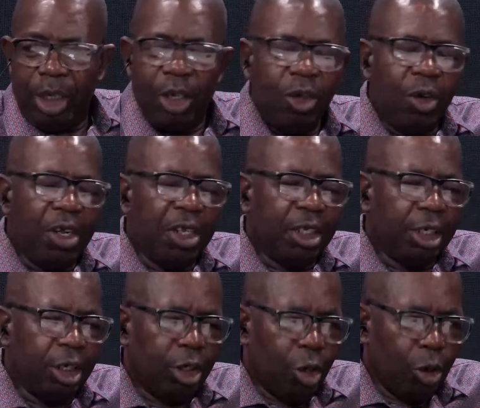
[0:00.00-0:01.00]
it is
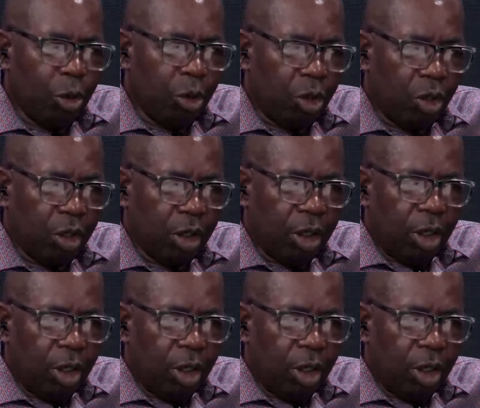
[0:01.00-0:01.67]
those